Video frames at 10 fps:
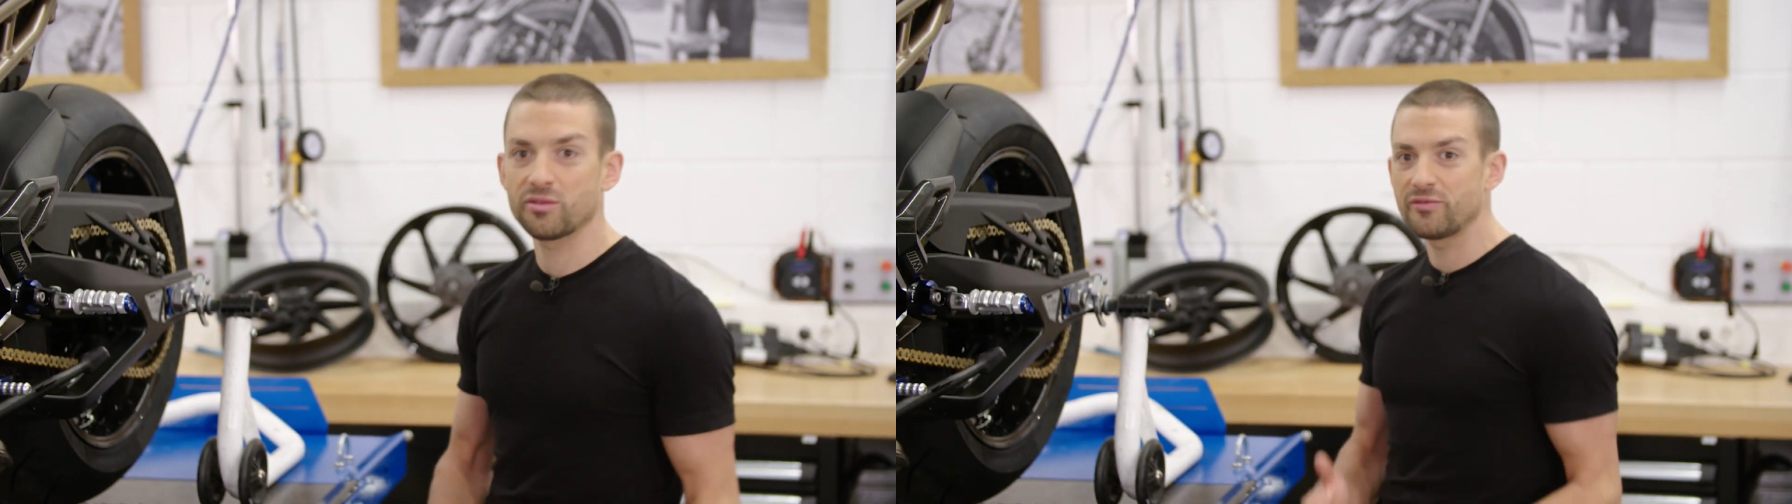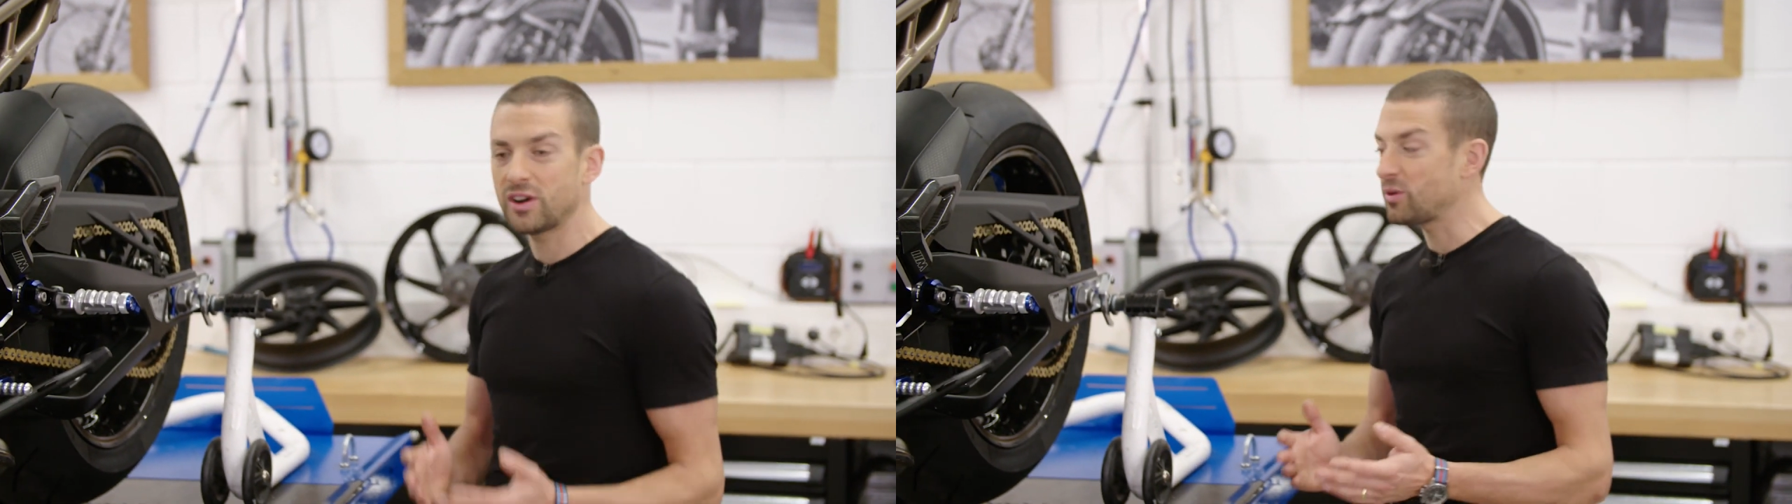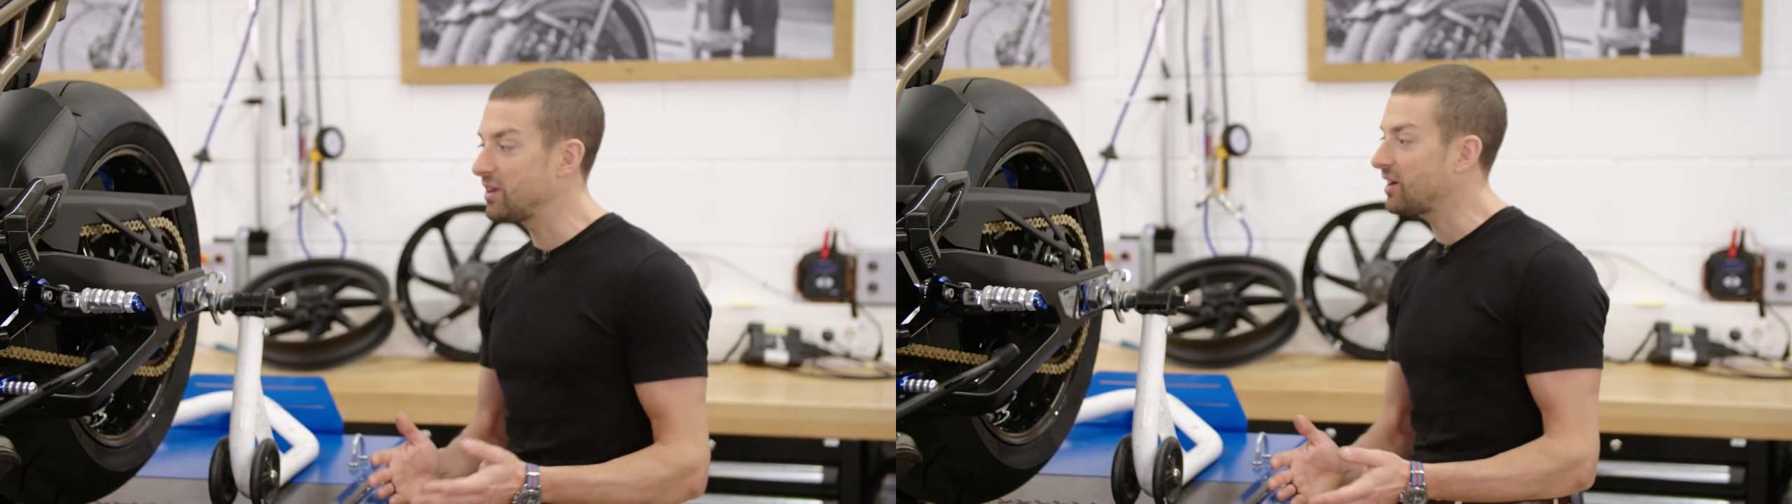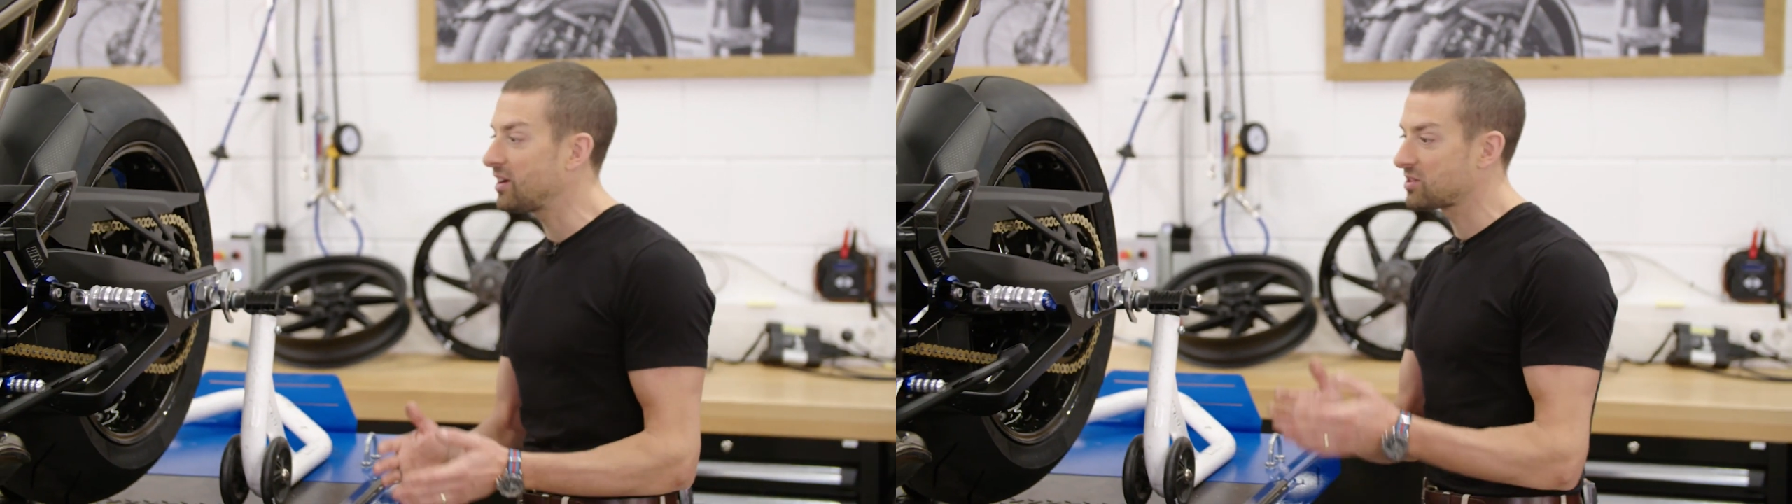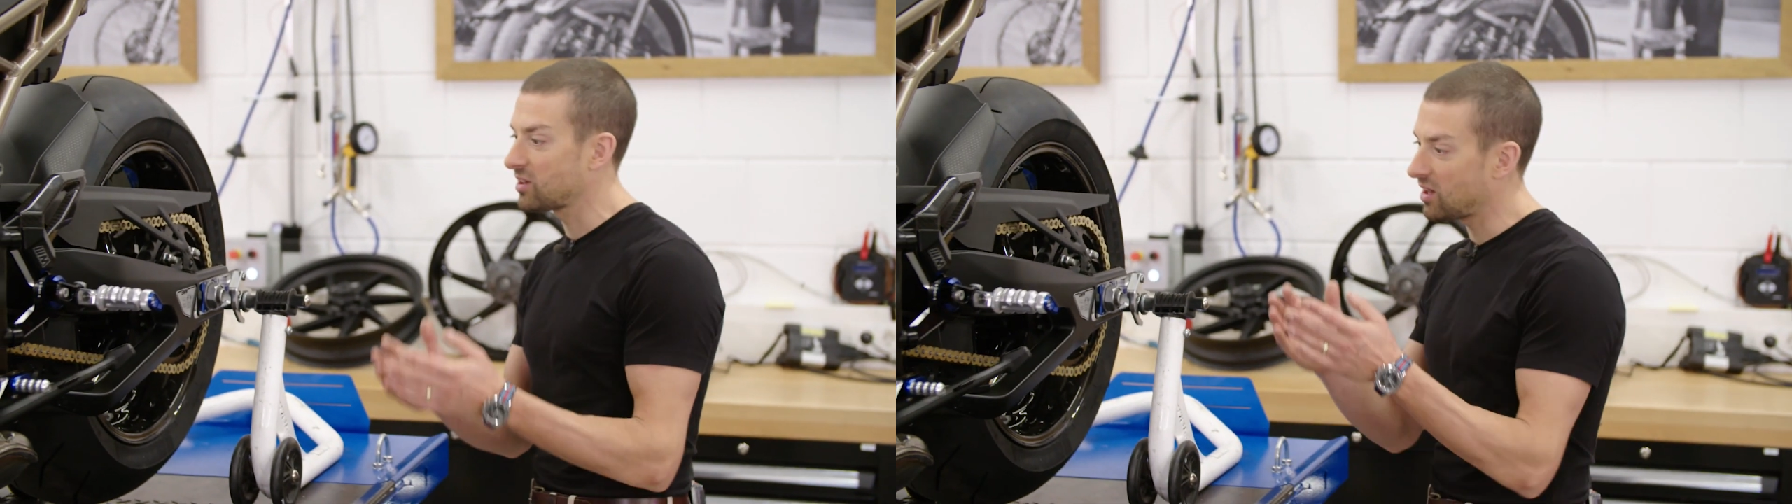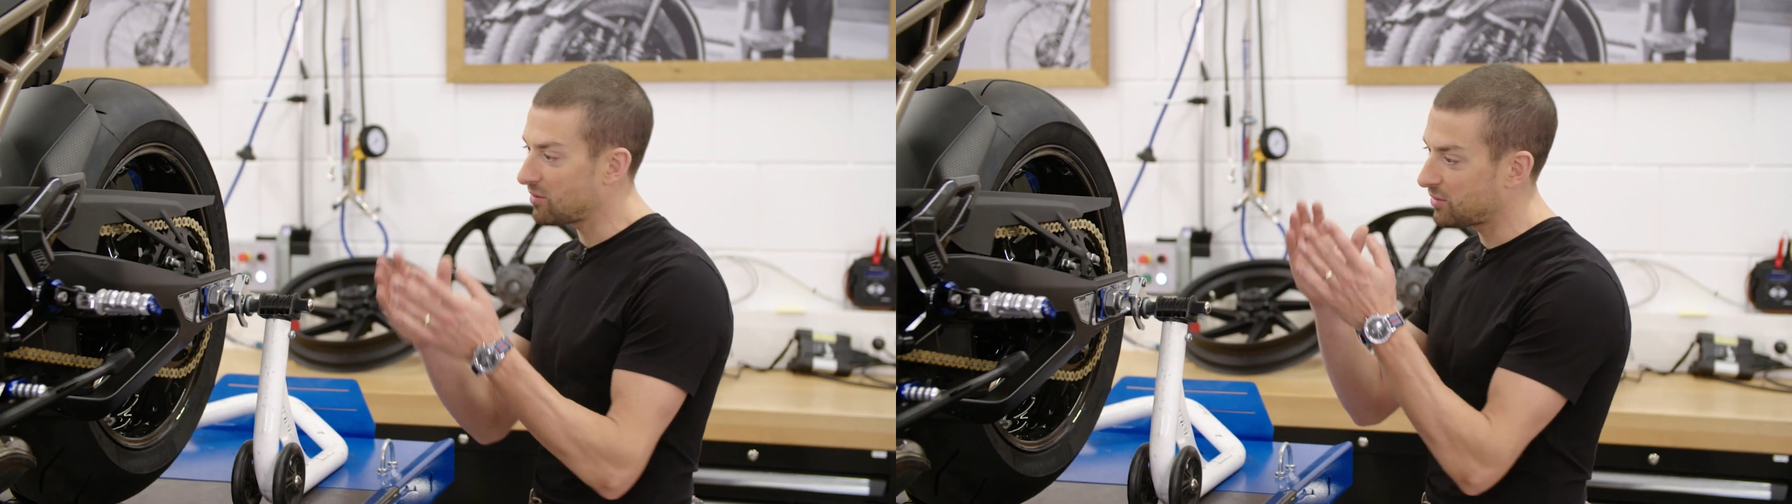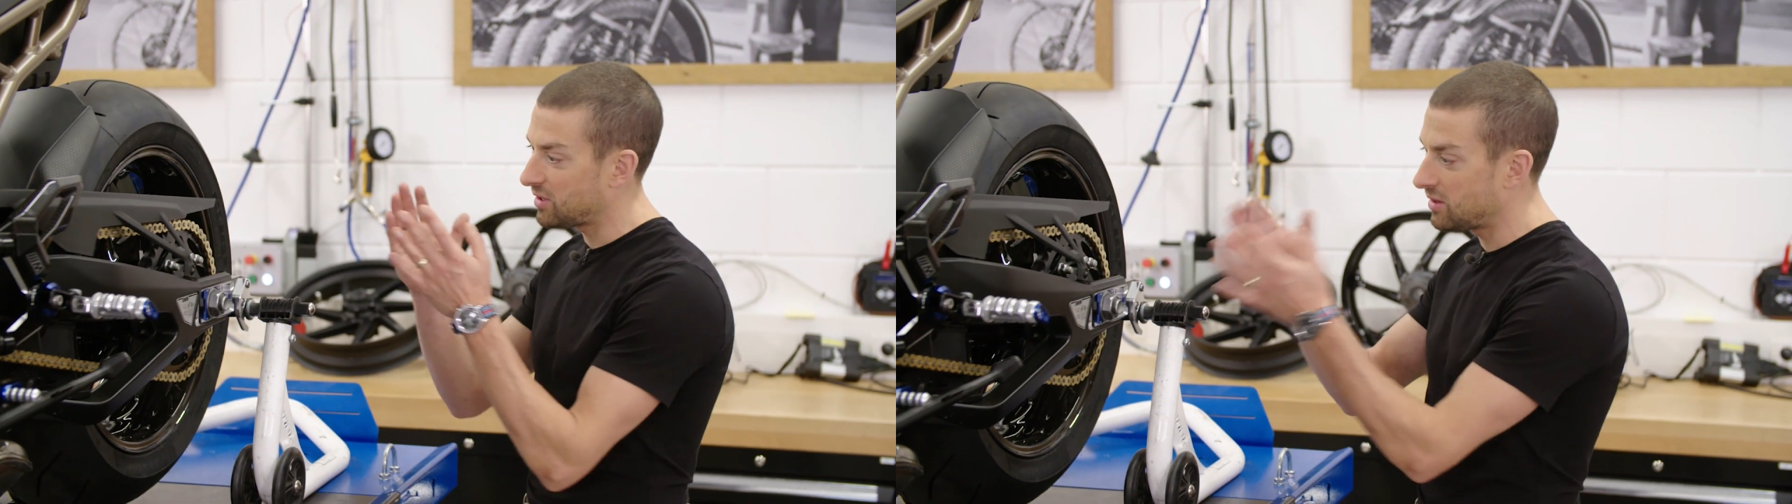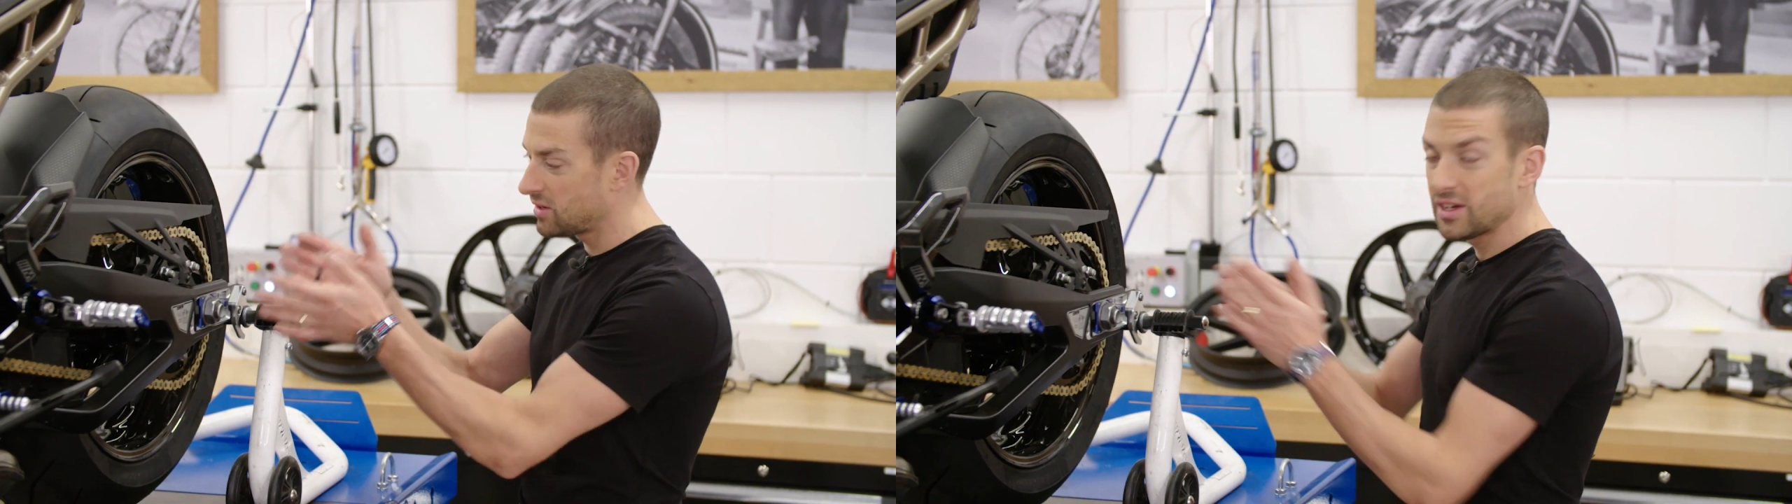very nice and
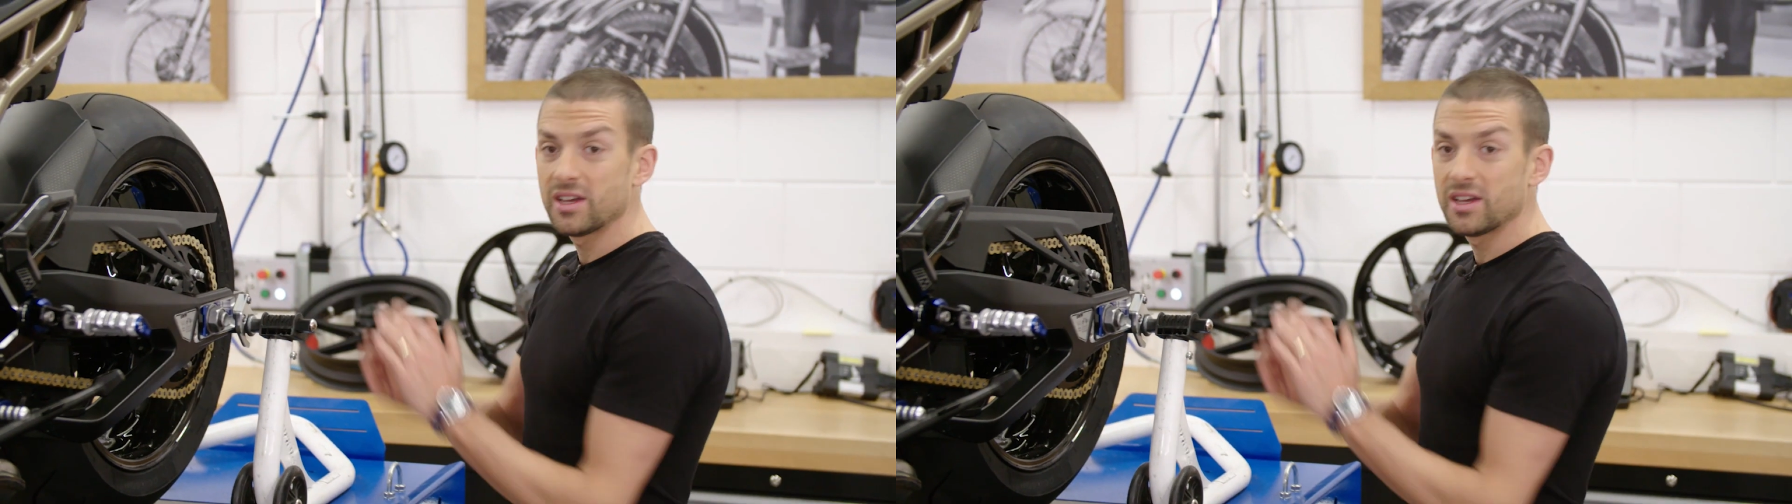lovely